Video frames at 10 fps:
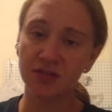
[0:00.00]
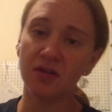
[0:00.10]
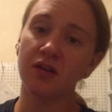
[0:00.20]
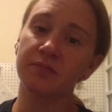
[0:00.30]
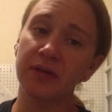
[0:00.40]
to
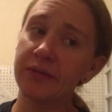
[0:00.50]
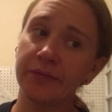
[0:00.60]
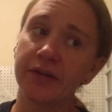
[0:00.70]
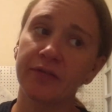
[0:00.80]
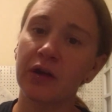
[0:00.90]
the
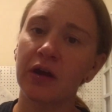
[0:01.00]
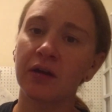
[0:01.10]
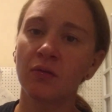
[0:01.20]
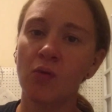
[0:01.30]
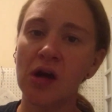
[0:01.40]
heartbeat whenever
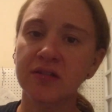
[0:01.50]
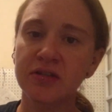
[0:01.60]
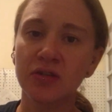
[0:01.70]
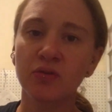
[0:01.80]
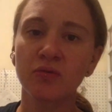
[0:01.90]
I
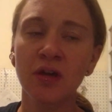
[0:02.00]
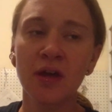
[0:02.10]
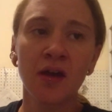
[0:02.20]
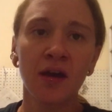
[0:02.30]
want to.